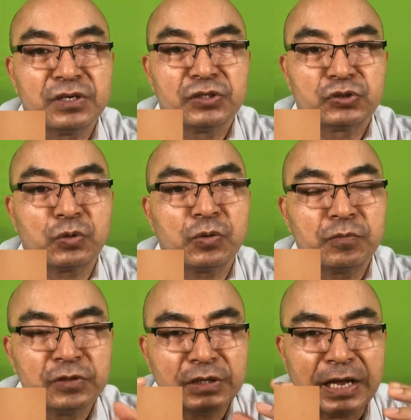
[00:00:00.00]

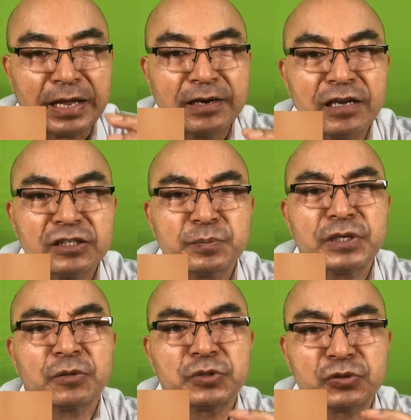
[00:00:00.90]
So enlargement
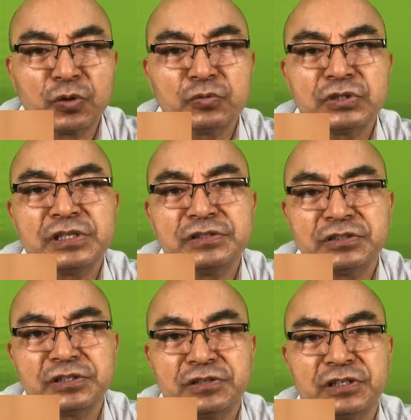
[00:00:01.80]
of tonsil in
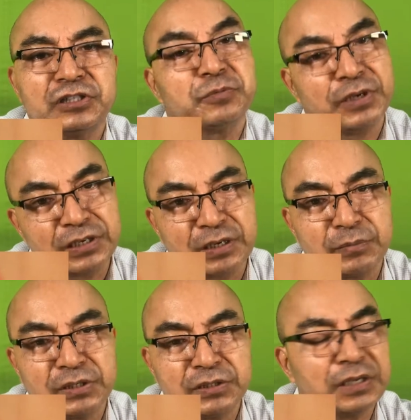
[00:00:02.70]
children is very
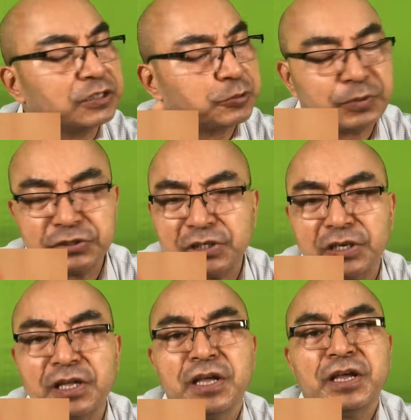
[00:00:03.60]
common, and
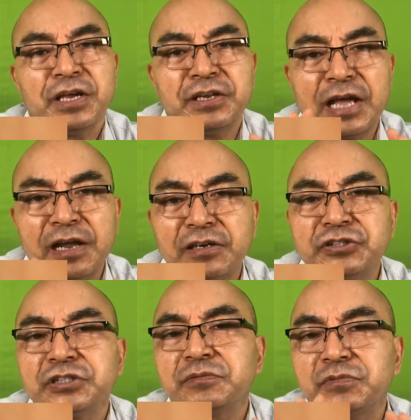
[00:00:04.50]
especially in
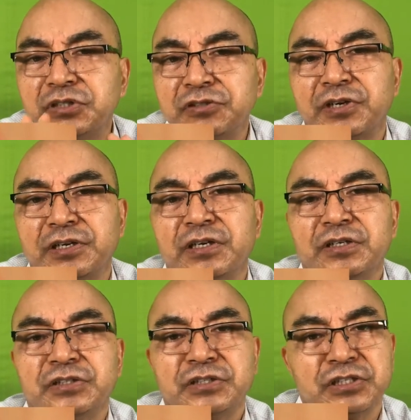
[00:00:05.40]
allergic children,
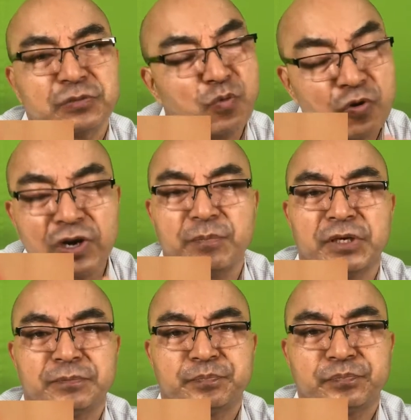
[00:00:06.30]
this is more common.